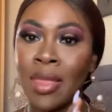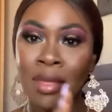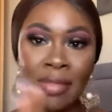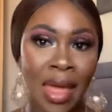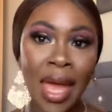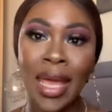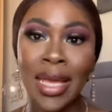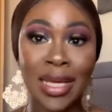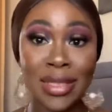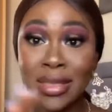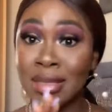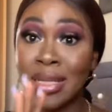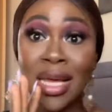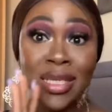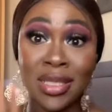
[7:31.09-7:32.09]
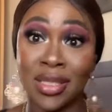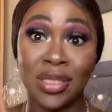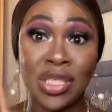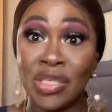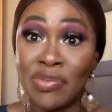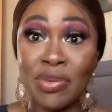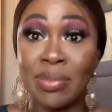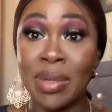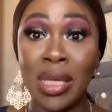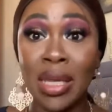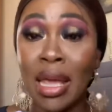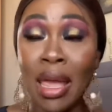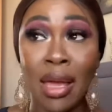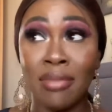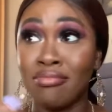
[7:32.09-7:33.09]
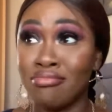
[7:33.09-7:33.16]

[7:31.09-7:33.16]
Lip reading: That's just for me, yeah.